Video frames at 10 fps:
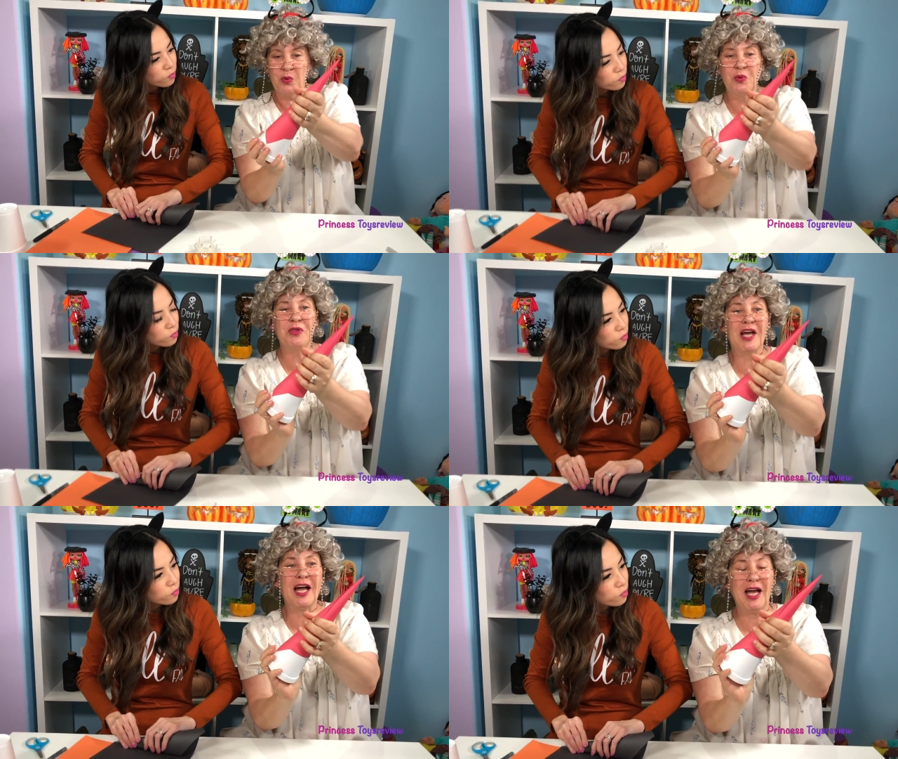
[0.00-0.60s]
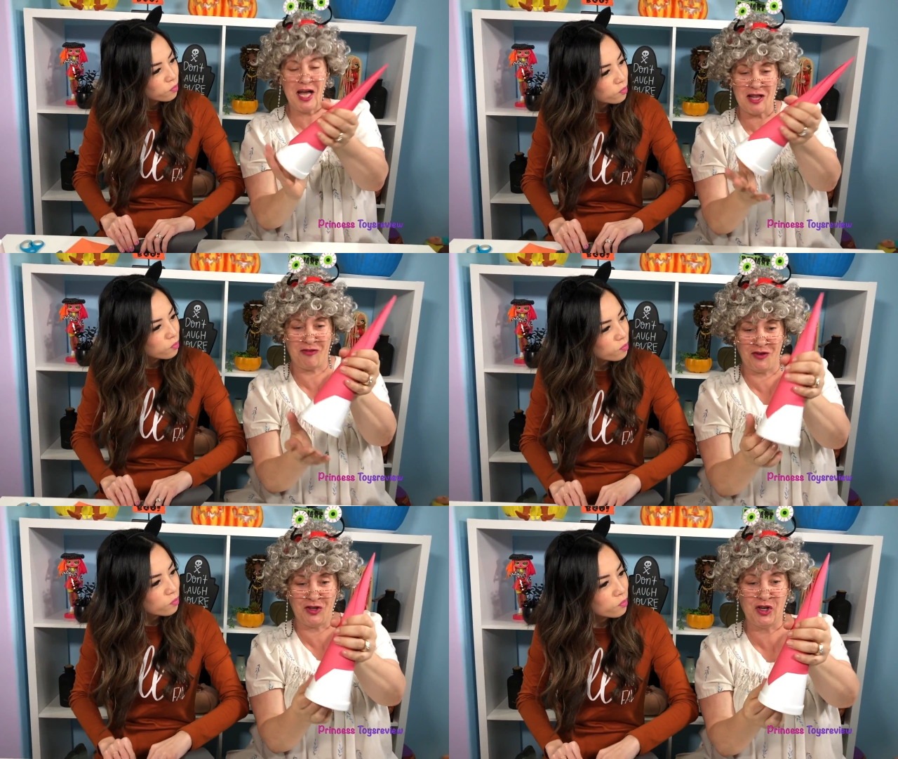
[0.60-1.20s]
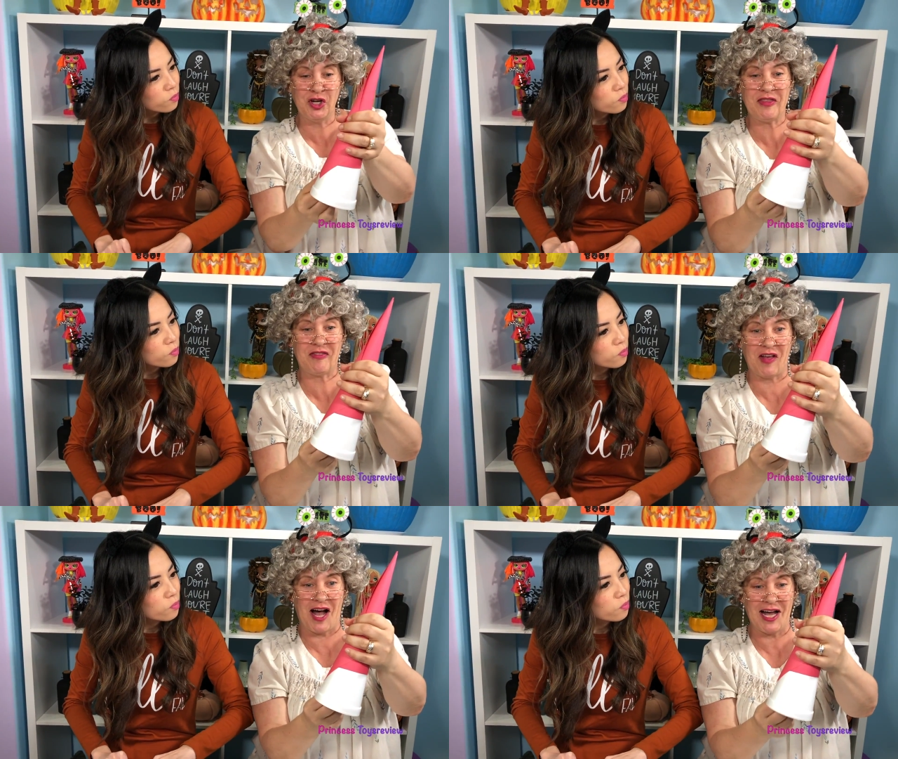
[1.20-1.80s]
Speaker 1: oh, that's a good
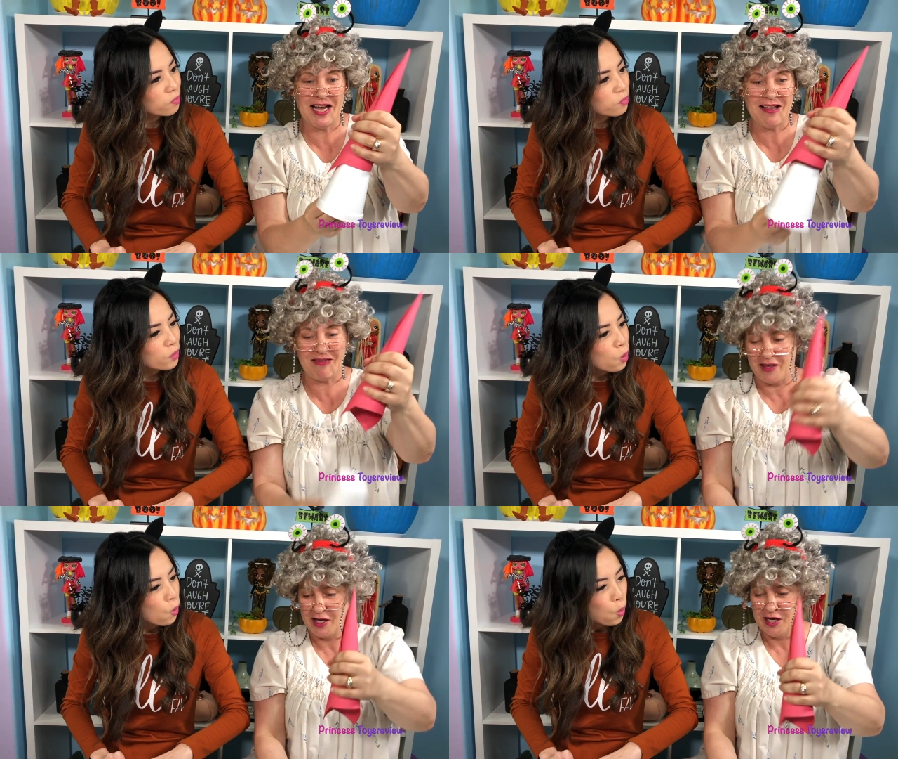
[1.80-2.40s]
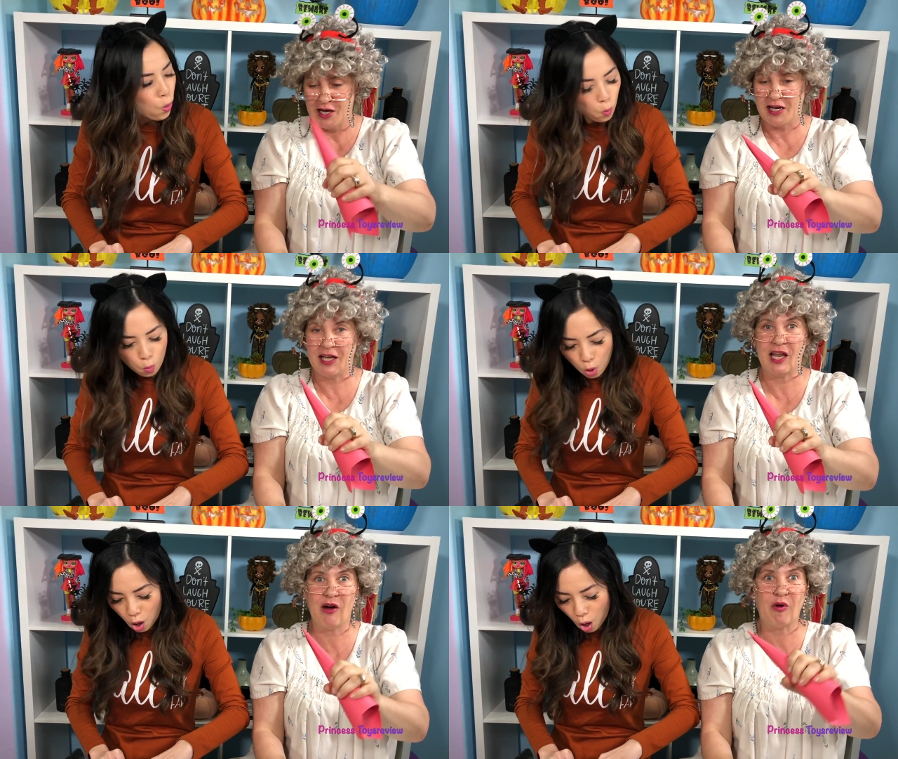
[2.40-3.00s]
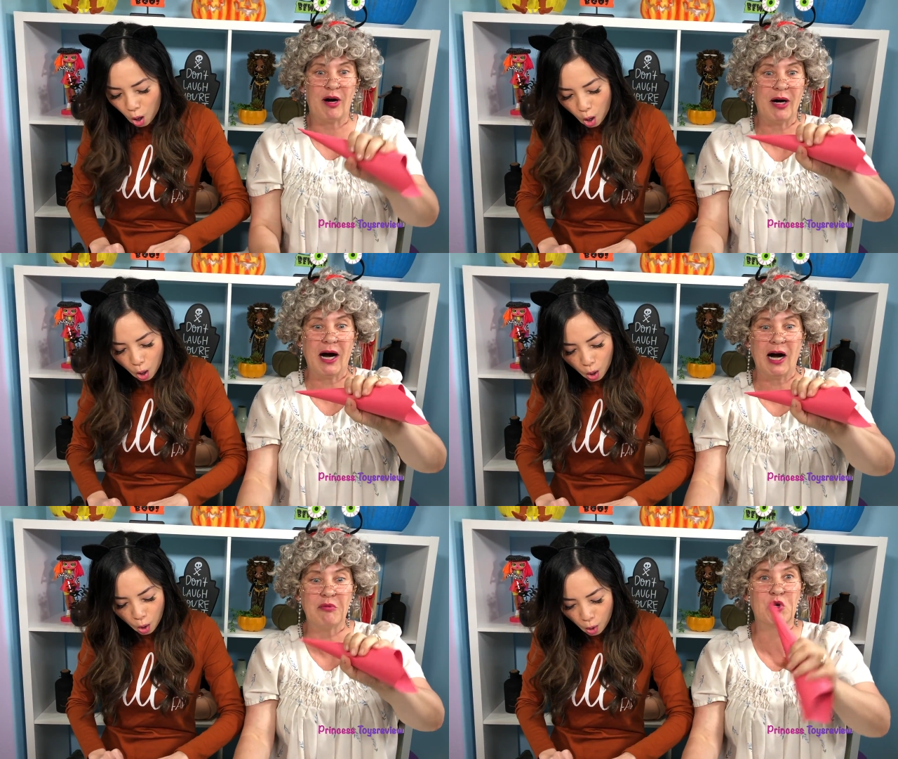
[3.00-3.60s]
size. And now uh,
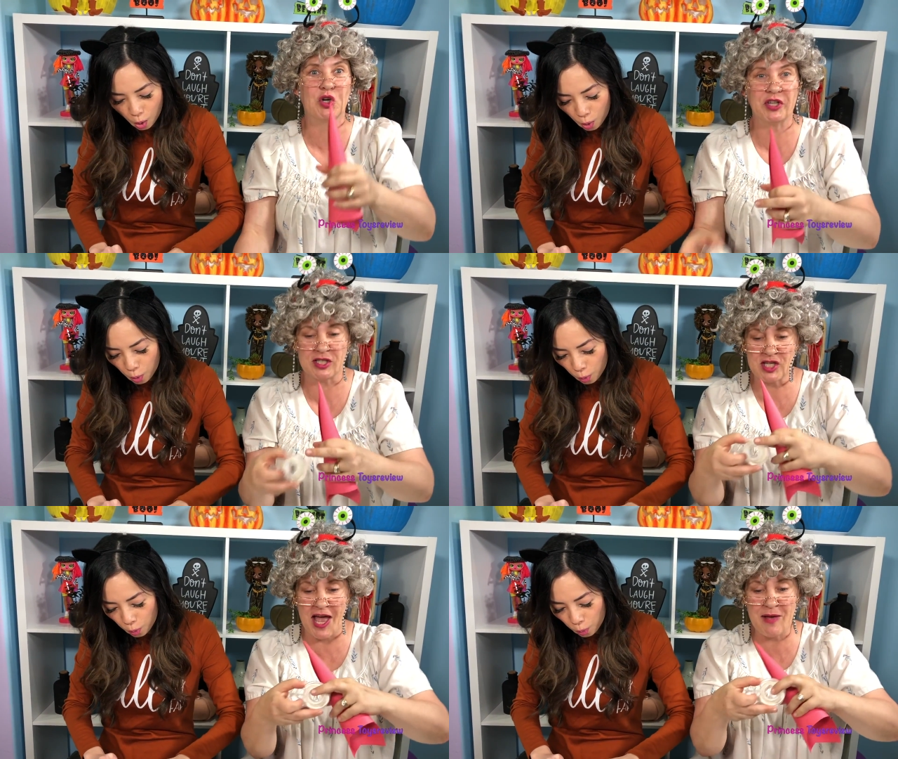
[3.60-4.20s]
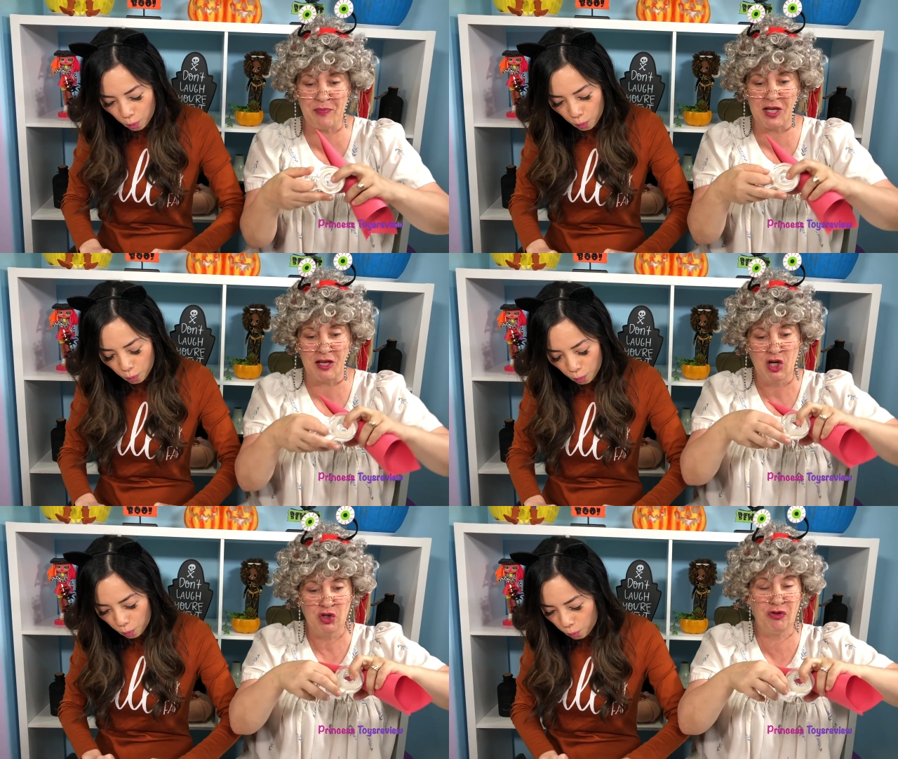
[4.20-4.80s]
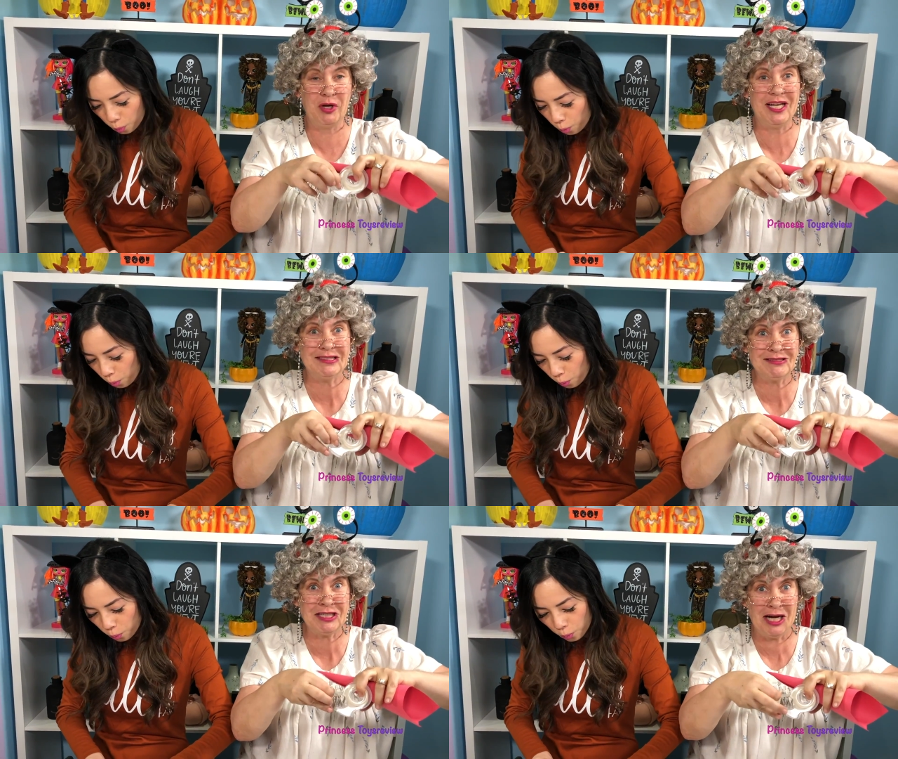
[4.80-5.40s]
I'm gonna tape it so it
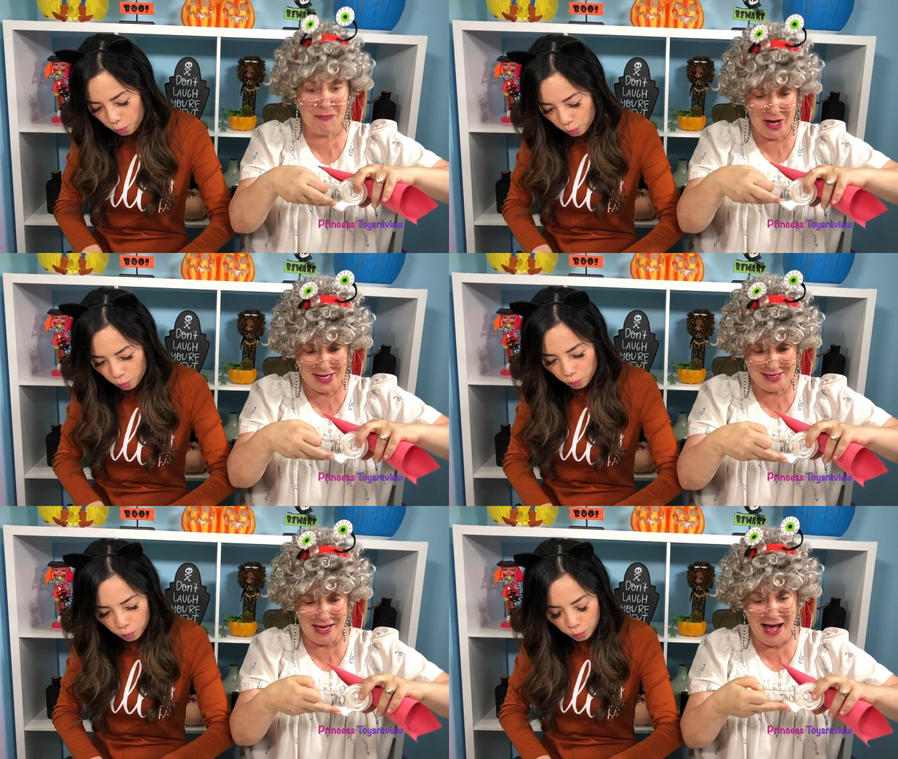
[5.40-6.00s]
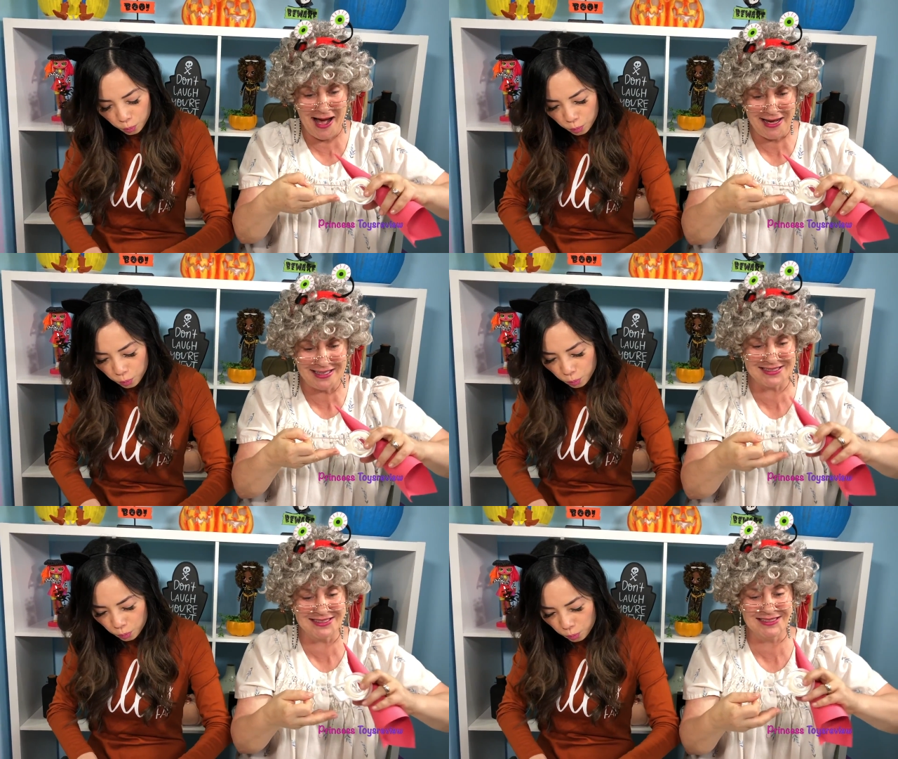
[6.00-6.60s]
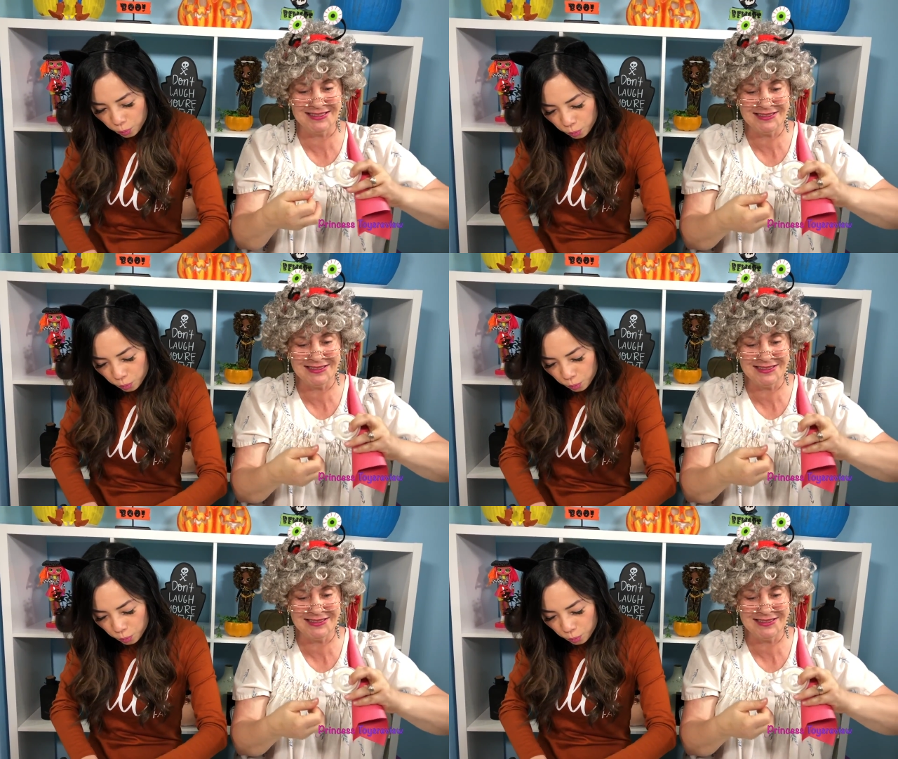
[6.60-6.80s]
doesn't come undone.